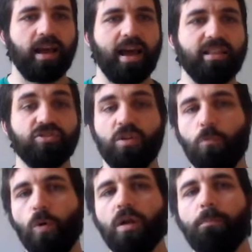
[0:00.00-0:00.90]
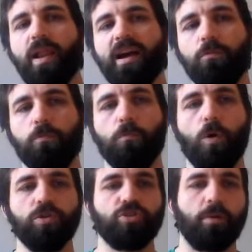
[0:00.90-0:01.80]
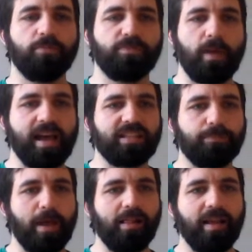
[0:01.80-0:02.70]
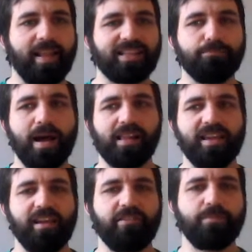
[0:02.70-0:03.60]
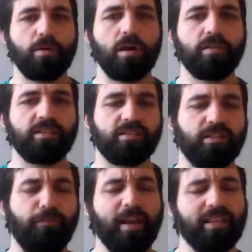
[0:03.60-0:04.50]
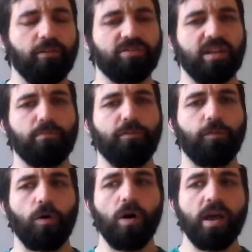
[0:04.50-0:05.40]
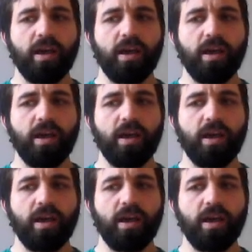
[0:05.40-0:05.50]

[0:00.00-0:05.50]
There's only one black 1-drop spell, and that's Malkia Rebirth. It's an effect that we've seen before.